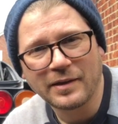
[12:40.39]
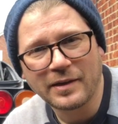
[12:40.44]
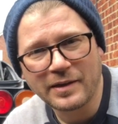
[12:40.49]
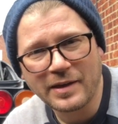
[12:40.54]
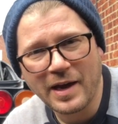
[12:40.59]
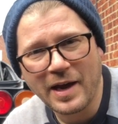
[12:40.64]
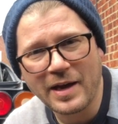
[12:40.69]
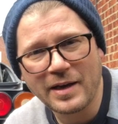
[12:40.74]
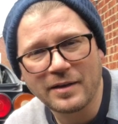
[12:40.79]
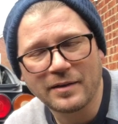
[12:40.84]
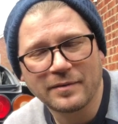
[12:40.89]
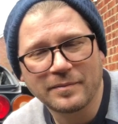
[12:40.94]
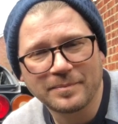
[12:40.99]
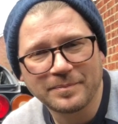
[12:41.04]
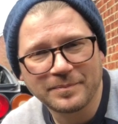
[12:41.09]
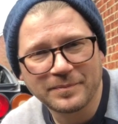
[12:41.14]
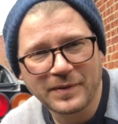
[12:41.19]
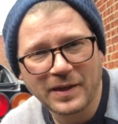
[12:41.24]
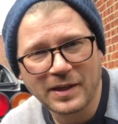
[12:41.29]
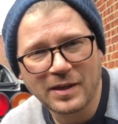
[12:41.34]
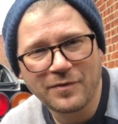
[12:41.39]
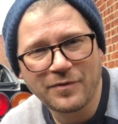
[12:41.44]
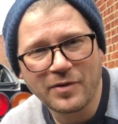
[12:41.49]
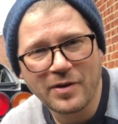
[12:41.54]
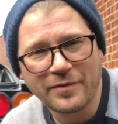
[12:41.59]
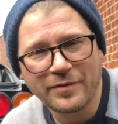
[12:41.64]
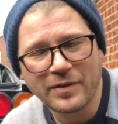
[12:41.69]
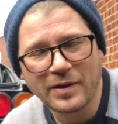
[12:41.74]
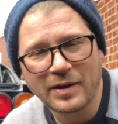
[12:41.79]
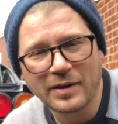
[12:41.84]
Again, thank you
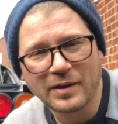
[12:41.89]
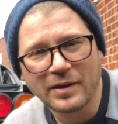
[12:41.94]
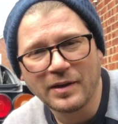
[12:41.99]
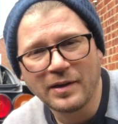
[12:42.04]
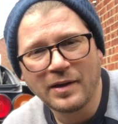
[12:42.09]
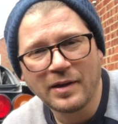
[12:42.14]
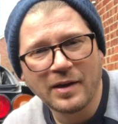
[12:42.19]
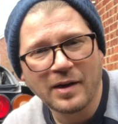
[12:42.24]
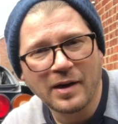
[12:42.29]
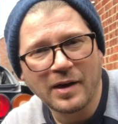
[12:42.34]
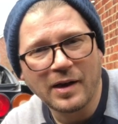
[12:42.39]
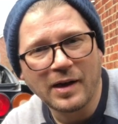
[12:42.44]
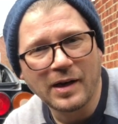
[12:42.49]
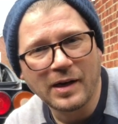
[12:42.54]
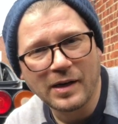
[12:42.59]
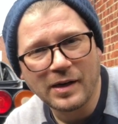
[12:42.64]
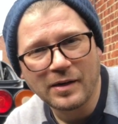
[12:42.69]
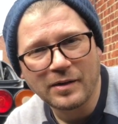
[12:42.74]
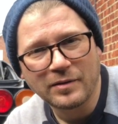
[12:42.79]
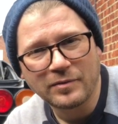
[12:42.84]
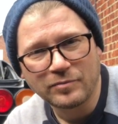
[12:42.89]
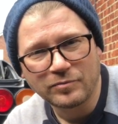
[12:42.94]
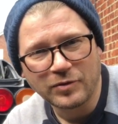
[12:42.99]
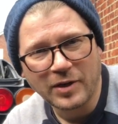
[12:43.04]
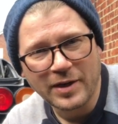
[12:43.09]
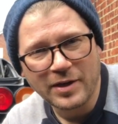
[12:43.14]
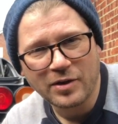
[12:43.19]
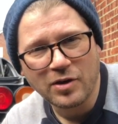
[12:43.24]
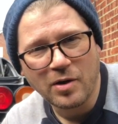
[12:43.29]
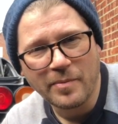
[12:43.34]
for everything.
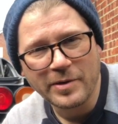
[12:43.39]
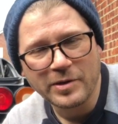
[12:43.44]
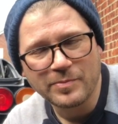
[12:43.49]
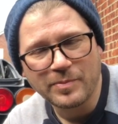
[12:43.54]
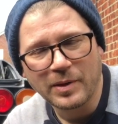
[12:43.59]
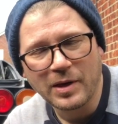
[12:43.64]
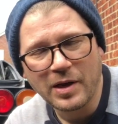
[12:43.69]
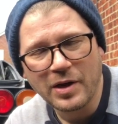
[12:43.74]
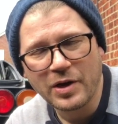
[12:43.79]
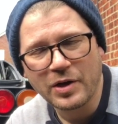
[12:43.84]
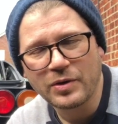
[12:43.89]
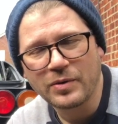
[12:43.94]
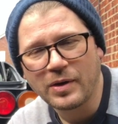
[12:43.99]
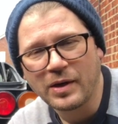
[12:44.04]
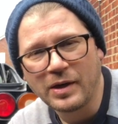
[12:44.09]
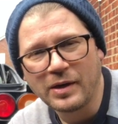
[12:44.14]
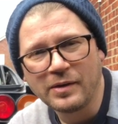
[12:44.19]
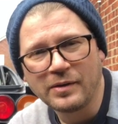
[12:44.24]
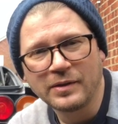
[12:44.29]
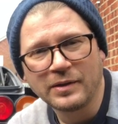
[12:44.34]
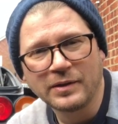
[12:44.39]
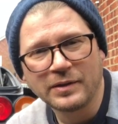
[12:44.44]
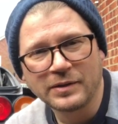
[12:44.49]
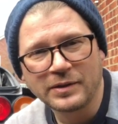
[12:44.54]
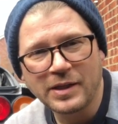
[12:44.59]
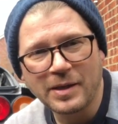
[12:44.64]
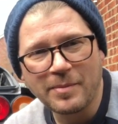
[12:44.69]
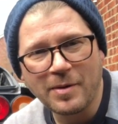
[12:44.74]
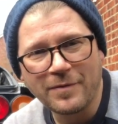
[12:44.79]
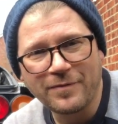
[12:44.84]
Write your comments below,
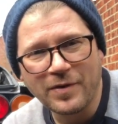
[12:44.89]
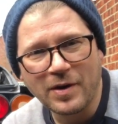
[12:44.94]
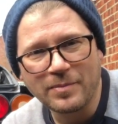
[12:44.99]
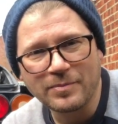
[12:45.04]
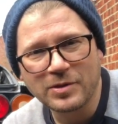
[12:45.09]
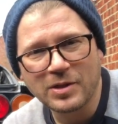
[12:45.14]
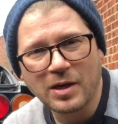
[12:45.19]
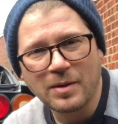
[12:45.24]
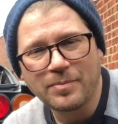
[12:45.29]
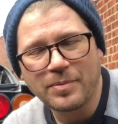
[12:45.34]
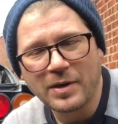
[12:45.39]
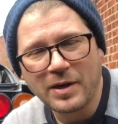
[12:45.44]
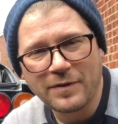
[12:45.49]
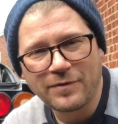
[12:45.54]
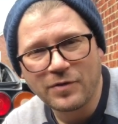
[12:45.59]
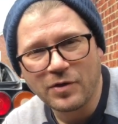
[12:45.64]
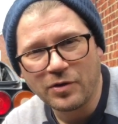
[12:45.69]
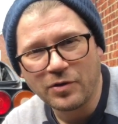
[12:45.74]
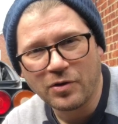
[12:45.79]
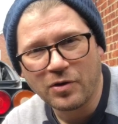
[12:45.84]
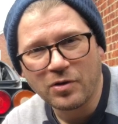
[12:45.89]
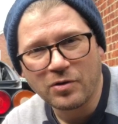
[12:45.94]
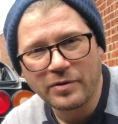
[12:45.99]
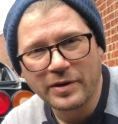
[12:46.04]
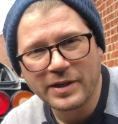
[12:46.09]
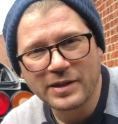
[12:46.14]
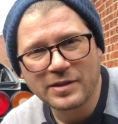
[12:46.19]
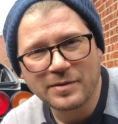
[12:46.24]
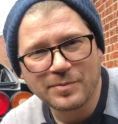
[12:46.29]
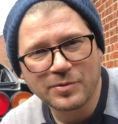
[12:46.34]
give me a thumbs up. If you're not
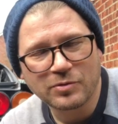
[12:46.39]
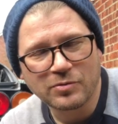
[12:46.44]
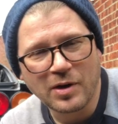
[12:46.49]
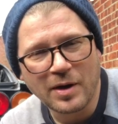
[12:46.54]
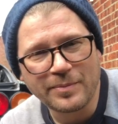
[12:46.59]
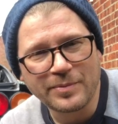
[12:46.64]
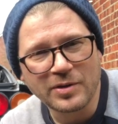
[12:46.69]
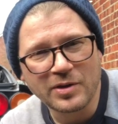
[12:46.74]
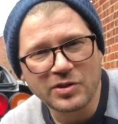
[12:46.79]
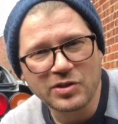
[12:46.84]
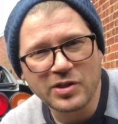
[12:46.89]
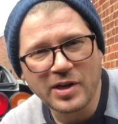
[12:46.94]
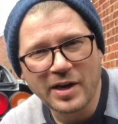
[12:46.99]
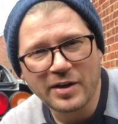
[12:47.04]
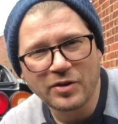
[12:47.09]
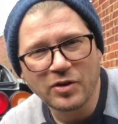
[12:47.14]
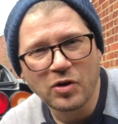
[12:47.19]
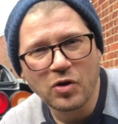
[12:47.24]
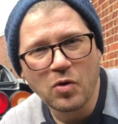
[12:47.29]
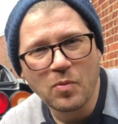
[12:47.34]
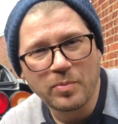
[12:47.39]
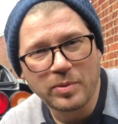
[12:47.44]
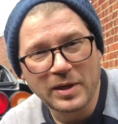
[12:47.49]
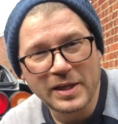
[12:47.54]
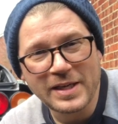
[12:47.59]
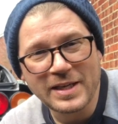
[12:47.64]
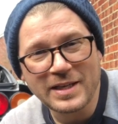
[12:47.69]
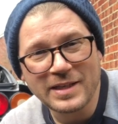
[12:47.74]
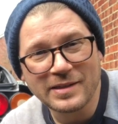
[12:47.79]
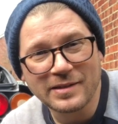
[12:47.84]
already subscribed to the channel,
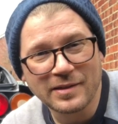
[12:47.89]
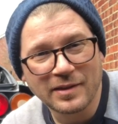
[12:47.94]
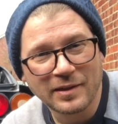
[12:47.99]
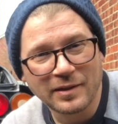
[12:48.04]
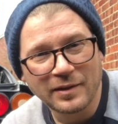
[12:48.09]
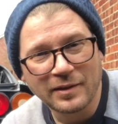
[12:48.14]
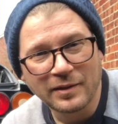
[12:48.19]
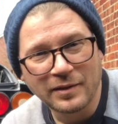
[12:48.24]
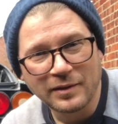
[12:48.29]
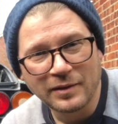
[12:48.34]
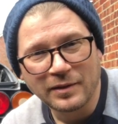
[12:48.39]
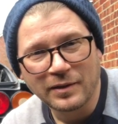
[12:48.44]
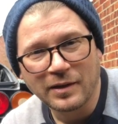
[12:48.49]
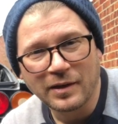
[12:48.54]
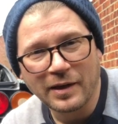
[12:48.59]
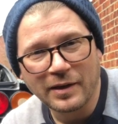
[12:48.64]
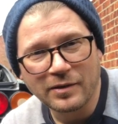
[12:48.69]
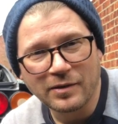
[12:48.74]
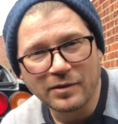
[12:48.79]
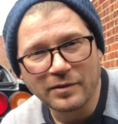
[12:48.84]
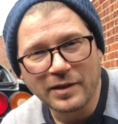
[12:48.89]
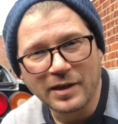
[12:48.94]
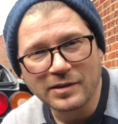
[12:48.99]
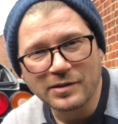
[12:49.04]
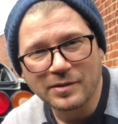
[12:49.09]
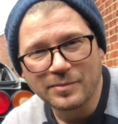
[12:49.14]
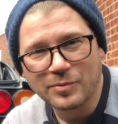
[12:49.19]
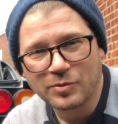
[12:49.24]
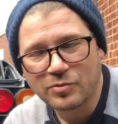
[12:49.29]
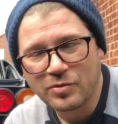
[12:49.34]
please click on that
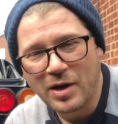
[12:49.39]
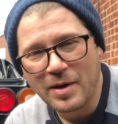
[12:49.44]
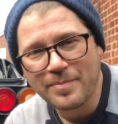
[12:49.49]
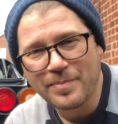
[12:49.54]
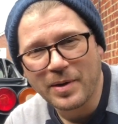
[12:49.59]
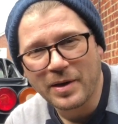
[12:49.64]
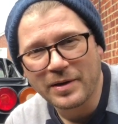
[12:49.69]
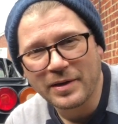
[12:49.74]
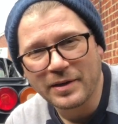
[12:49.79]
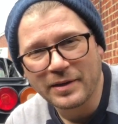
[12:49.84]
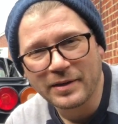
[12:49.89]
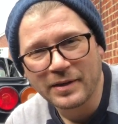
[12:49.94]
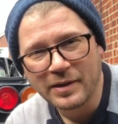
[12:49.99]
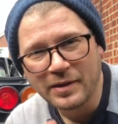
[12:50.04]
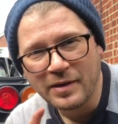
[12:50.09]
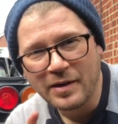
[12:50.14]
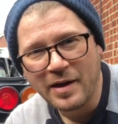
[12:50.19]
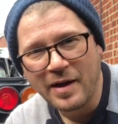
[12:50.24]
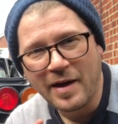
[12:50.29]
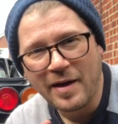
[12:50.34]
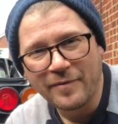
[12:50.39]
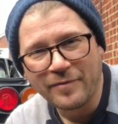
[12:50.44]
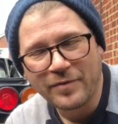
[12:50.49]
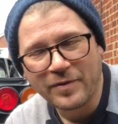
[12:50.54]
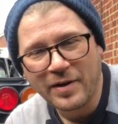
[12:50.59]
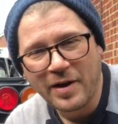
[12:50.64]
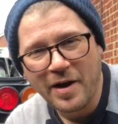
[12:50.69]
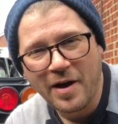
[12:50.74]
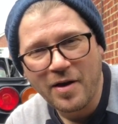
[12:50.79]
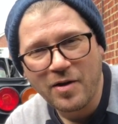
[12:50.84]
subscribe button, and
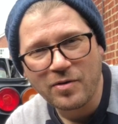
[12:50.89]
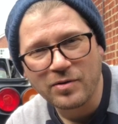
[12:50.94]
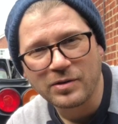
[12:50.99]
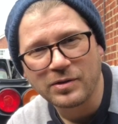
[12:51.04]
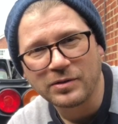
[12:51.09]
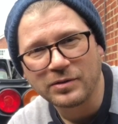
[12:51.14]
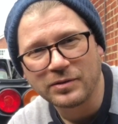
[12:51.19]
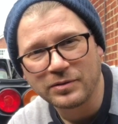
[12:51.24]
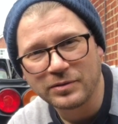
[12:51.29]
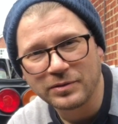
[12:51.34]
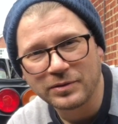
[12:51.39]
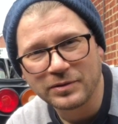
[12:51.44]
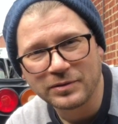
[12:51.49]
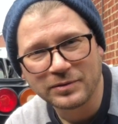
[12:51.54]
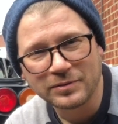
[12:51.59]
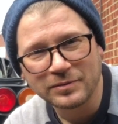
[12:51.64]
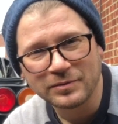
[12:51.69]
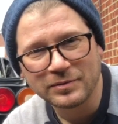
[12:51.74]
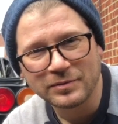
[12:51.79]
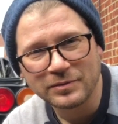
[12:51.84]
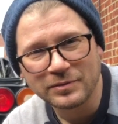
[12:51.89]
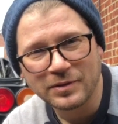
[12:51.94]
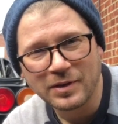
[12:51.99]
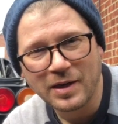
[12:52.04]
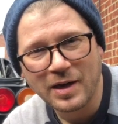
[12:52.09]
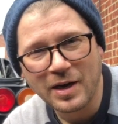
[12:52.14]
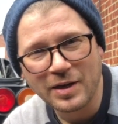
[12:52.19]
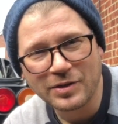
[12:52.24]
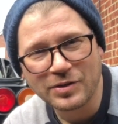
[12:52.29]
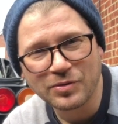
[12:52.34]
for now
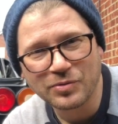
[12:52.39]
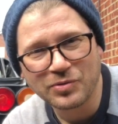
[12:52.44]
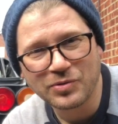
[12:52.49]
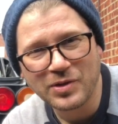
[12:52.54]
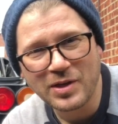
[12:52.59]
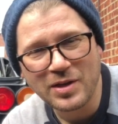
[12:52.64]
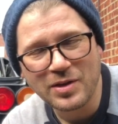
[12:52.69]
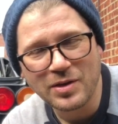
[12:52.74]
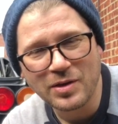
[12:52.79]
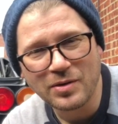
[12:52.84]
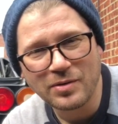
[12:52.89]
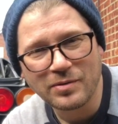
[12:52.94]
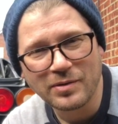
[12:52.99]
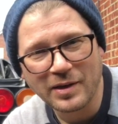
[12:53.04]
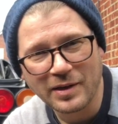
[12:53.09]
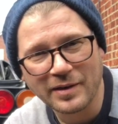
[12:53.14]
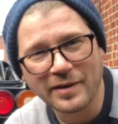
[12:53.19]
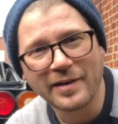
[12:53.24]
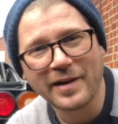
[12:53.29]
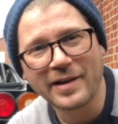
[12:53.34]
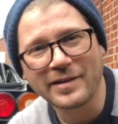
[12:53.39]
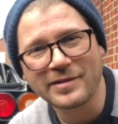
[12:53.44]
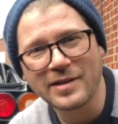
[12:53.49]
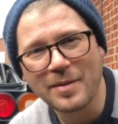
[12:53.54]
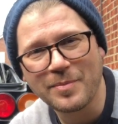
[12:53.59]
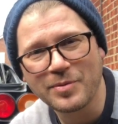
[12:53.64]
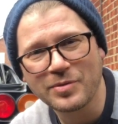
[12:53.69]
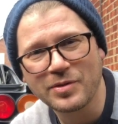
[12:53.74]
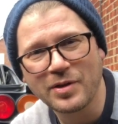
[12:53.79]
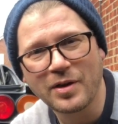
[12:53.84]
I shall see you in the next
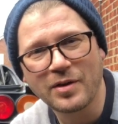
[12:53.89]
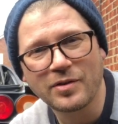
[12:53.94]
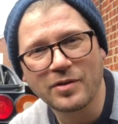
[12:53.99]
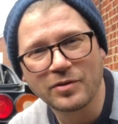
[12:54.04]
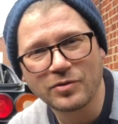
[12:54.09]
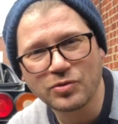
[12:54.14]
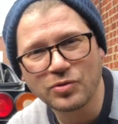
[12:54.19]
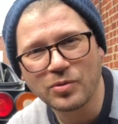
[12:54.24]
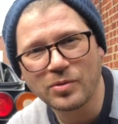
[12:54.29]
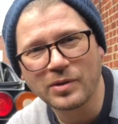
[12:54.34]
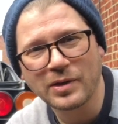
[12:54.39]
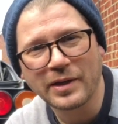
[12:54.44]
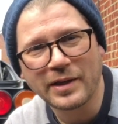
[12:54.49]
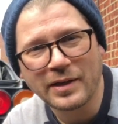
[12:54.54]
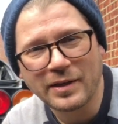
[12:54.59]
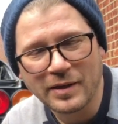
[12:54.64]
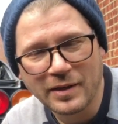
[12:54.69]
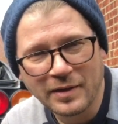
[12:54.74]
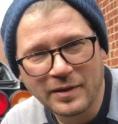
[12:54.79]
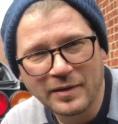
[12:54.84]
episode shortly.